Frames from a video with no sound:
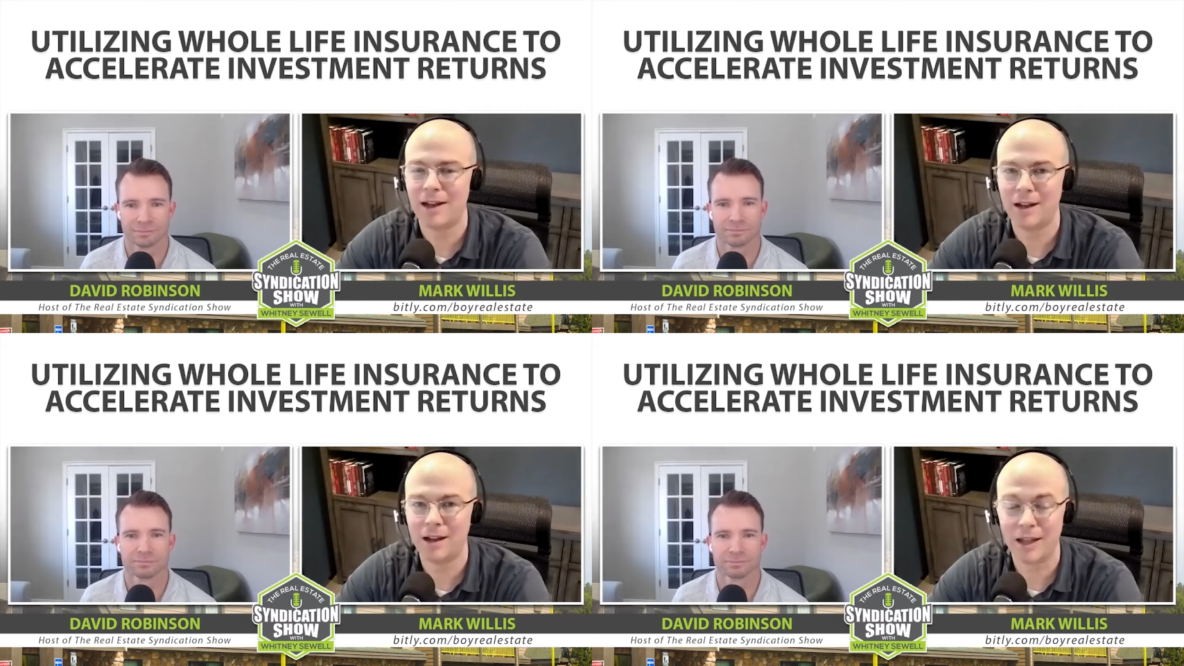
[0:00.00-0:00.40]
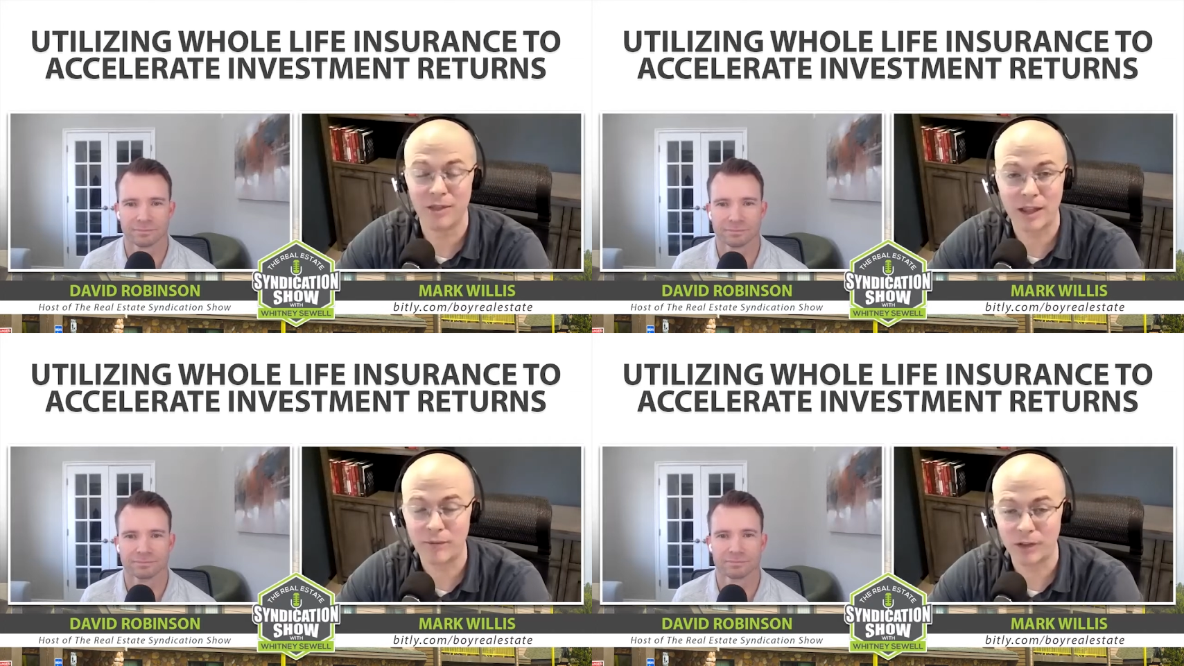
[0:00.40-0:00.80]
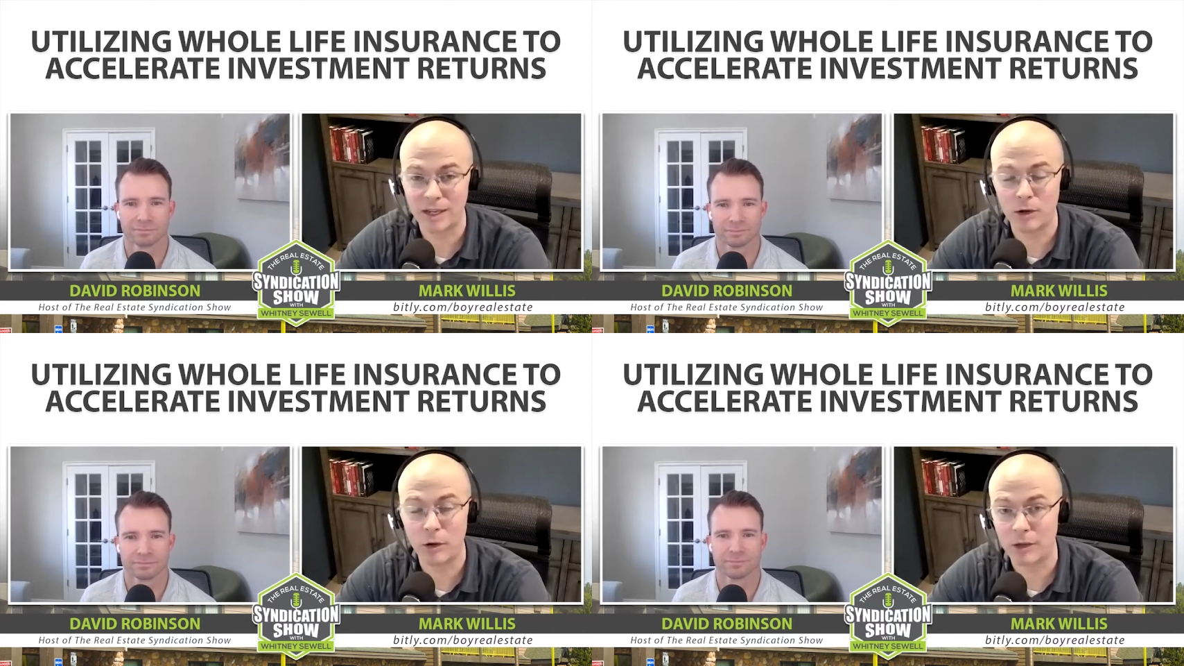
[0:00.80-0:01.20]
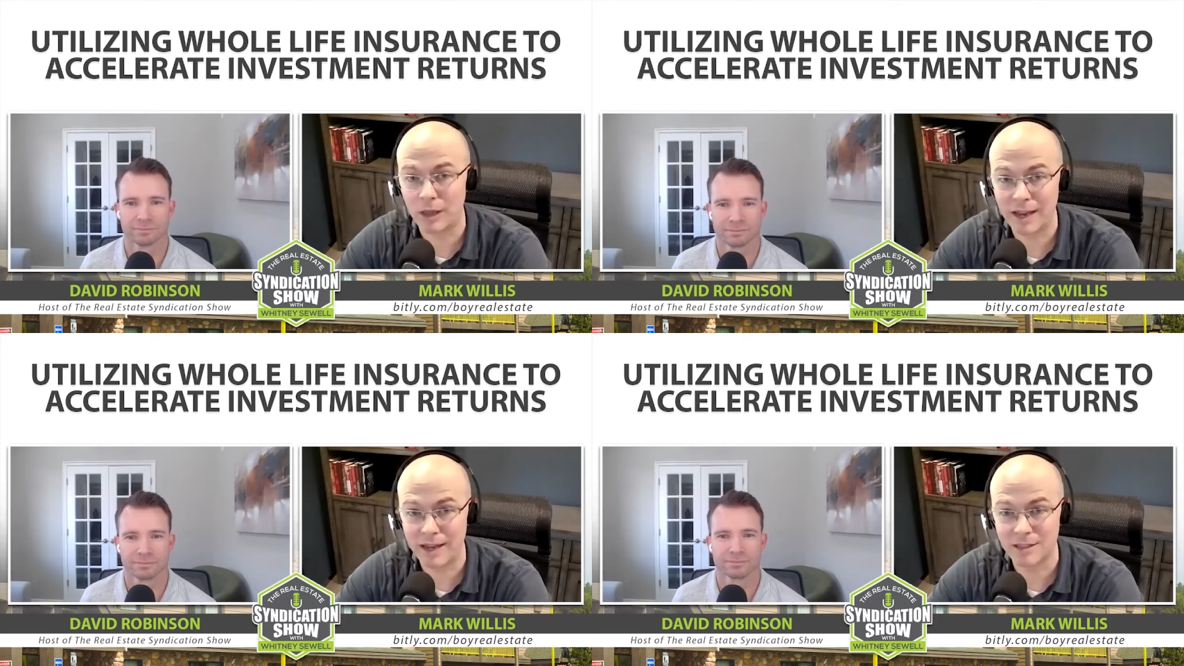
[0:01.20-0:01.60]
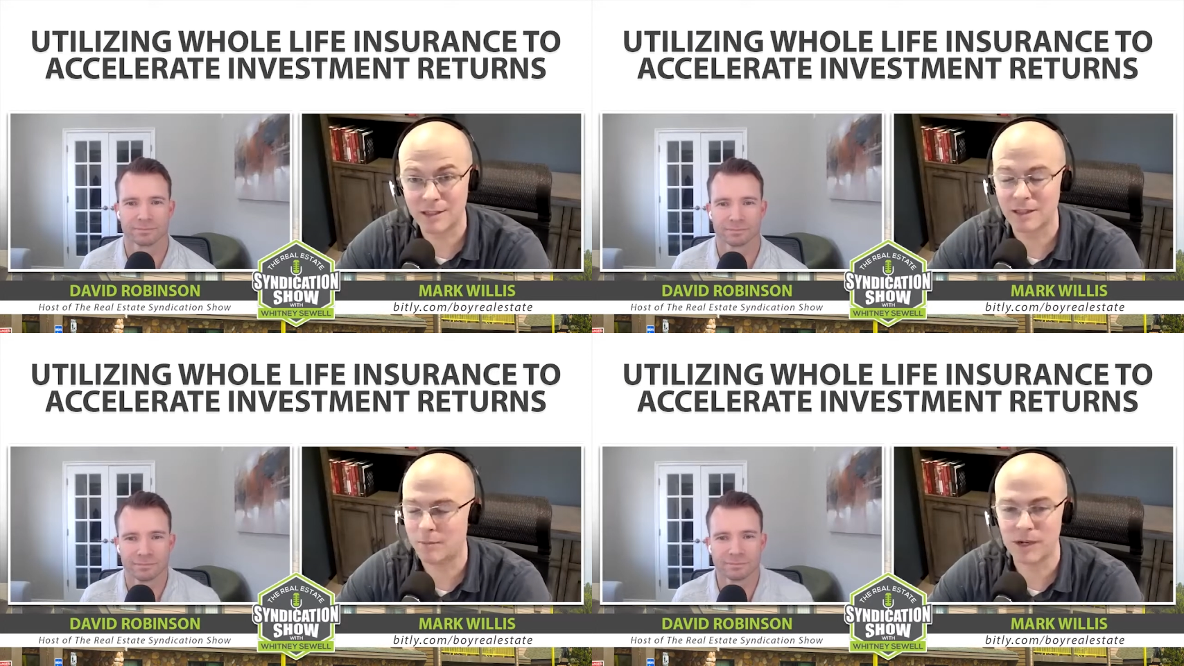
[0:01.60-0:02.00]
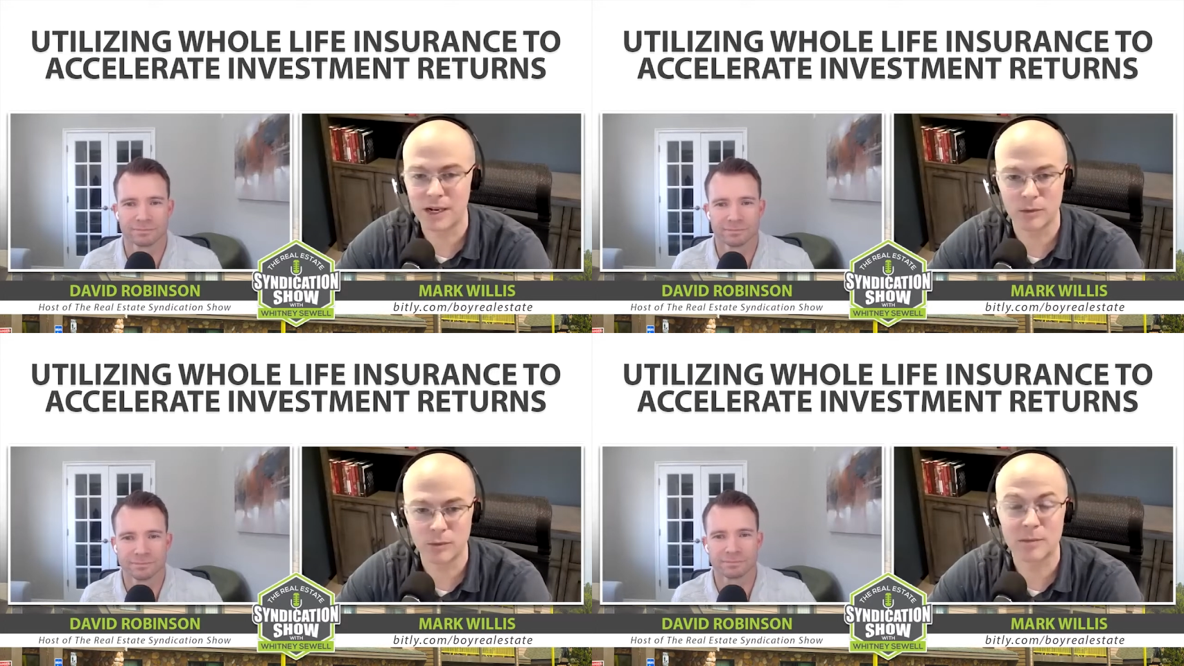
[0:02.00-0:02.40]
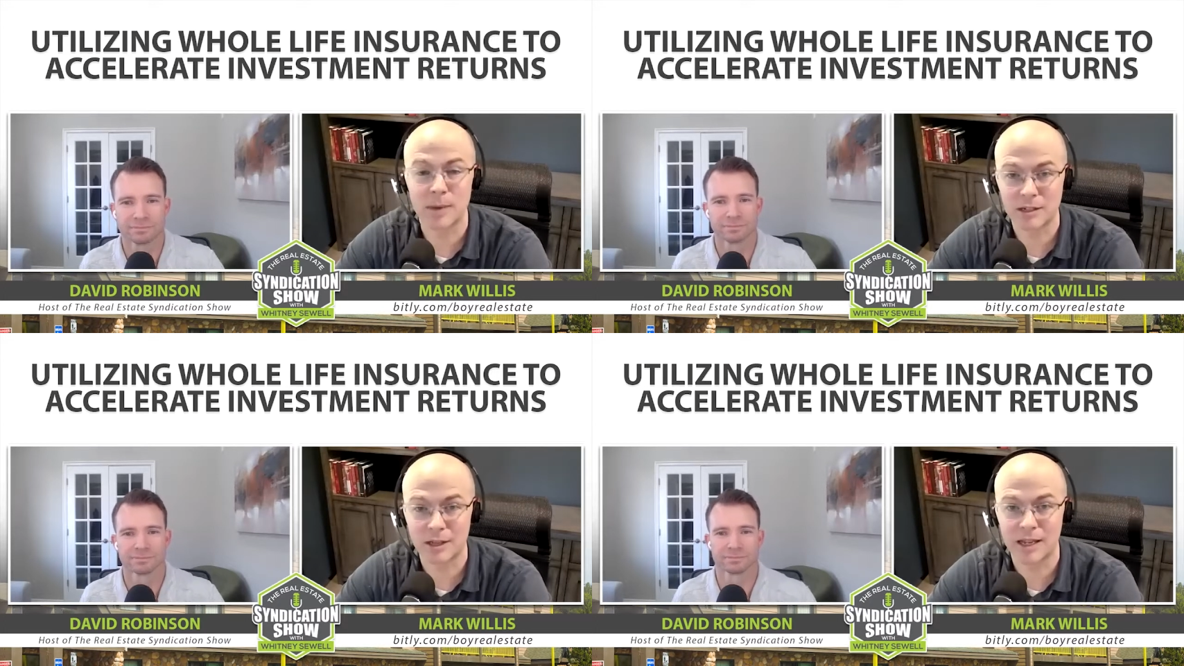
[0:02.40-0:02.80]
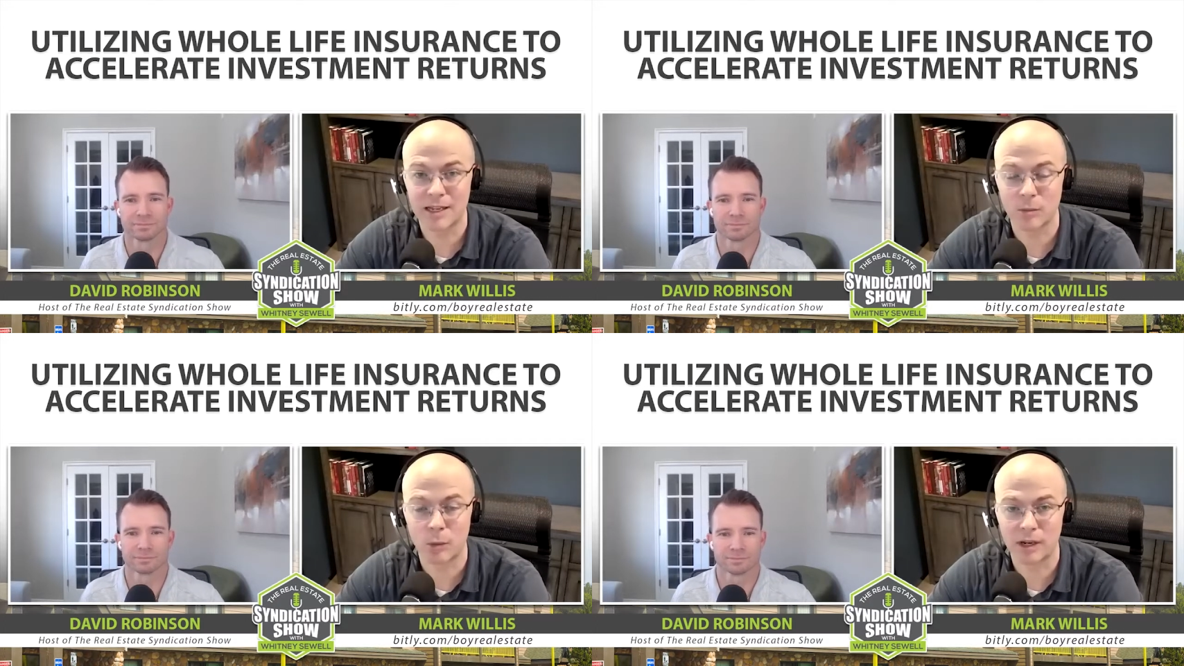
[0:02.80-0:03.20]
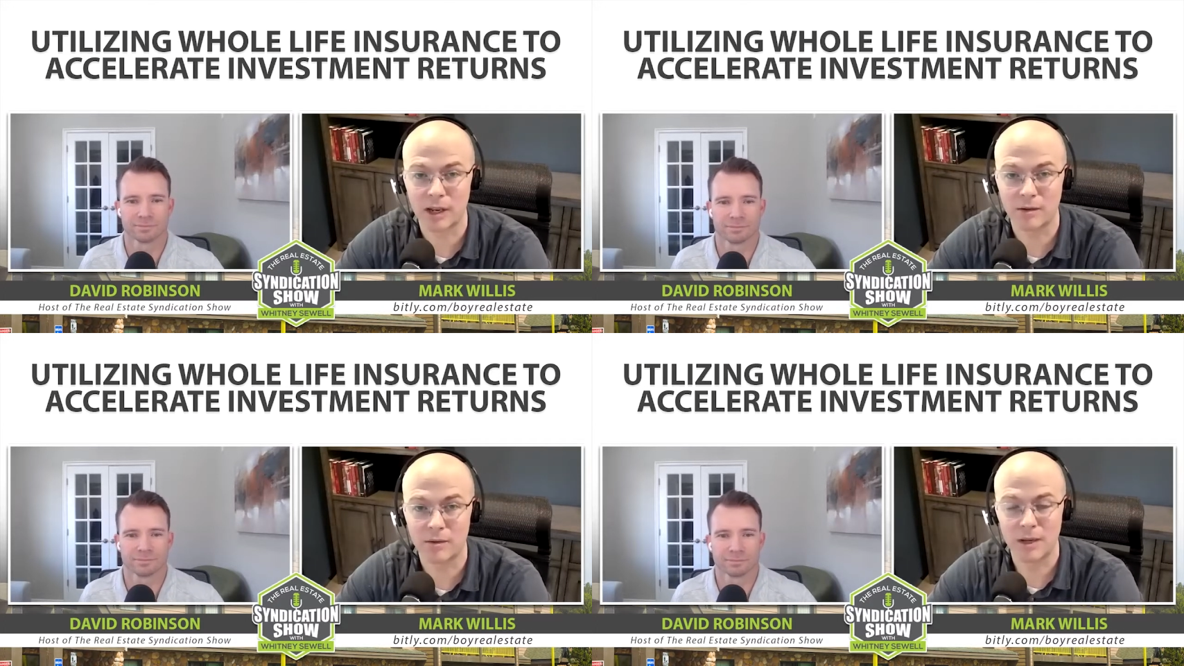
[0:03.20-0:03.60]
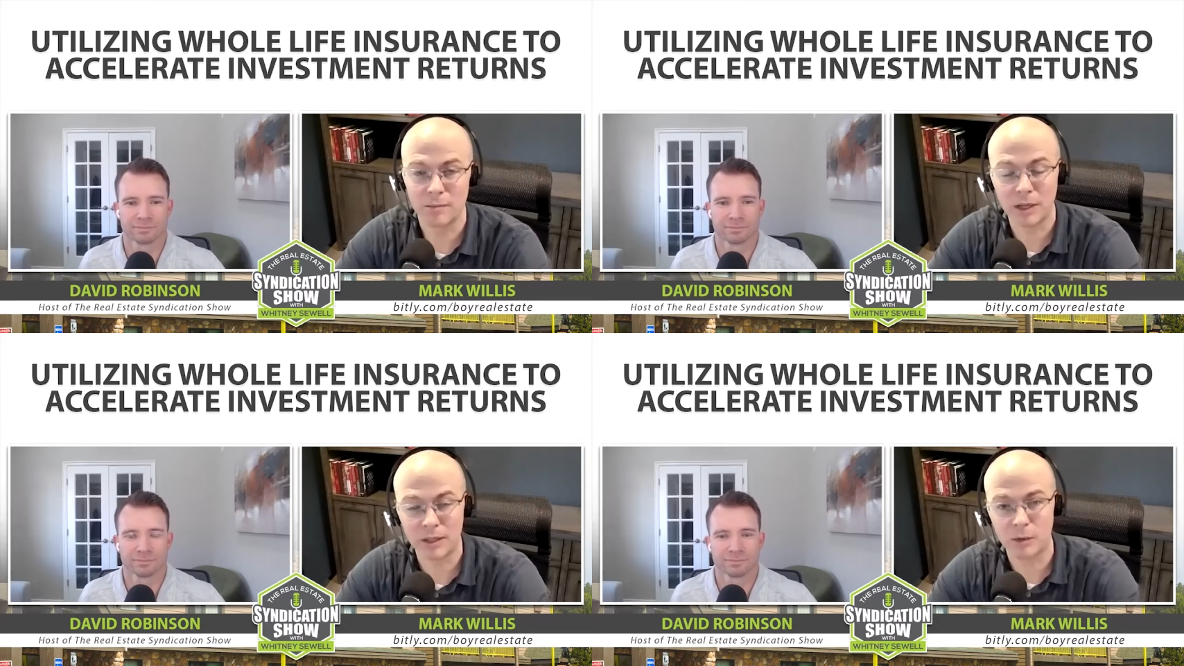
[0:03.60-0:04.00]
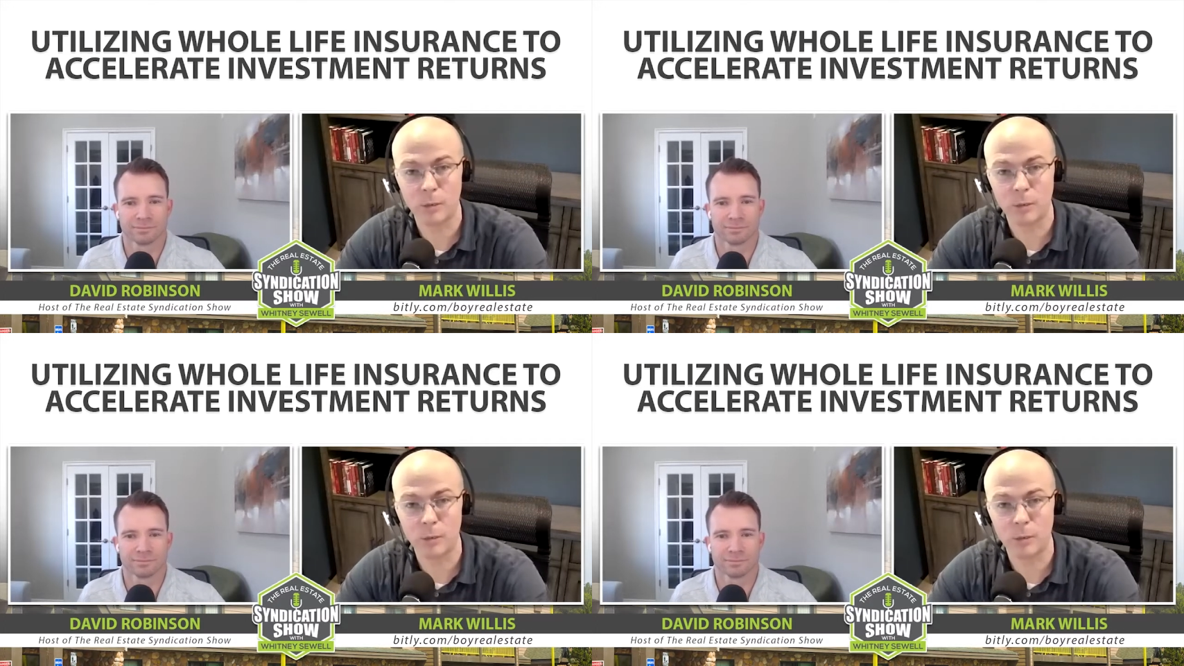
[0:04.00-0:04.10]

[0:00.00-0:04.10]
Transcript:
Speaker 1: uh, and thankfully no clients uh, because we specialize in working in building